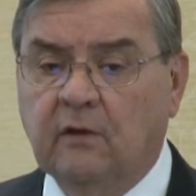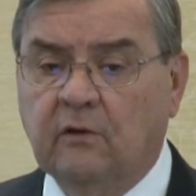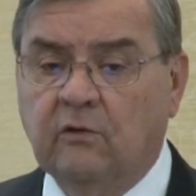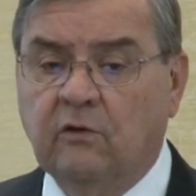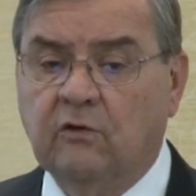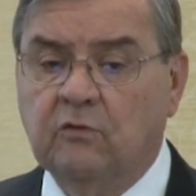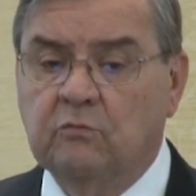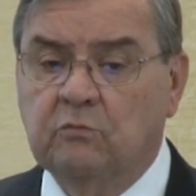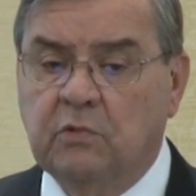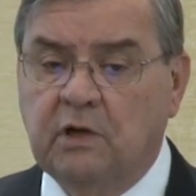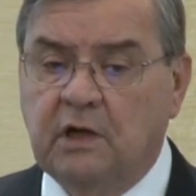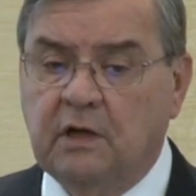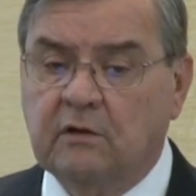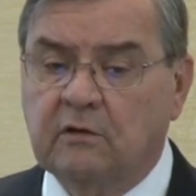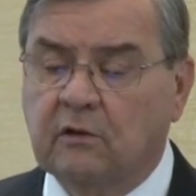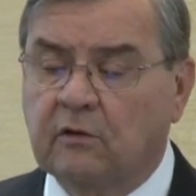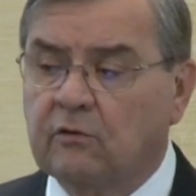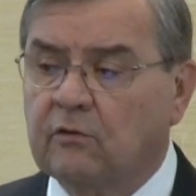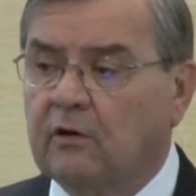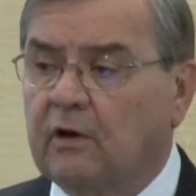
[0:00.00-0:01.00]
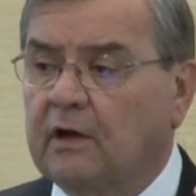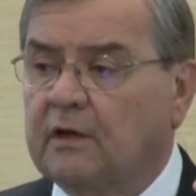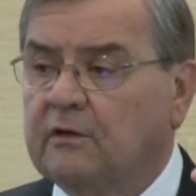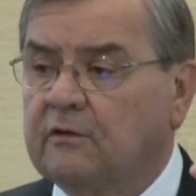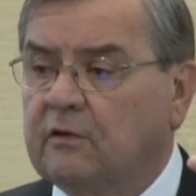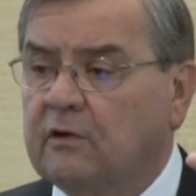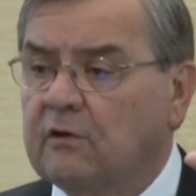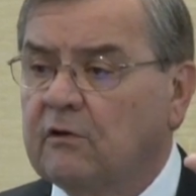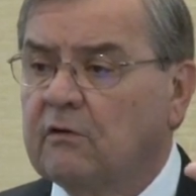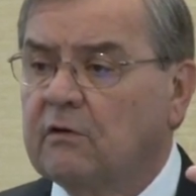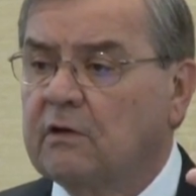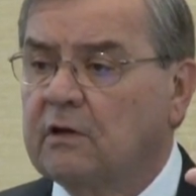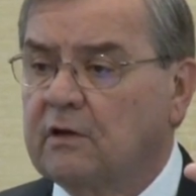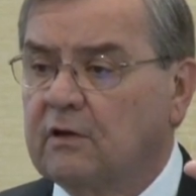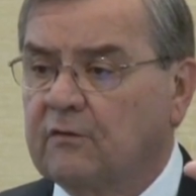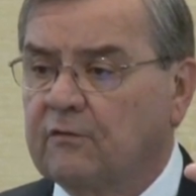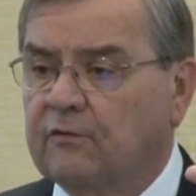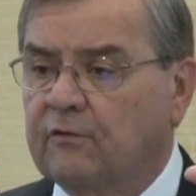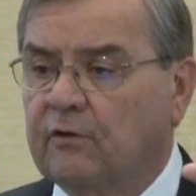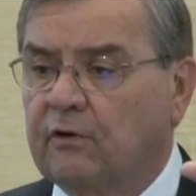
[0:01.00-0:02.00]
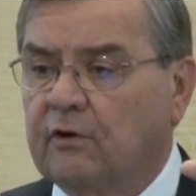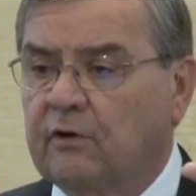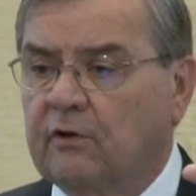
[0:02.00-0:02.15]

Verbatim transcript: could meet the criteria for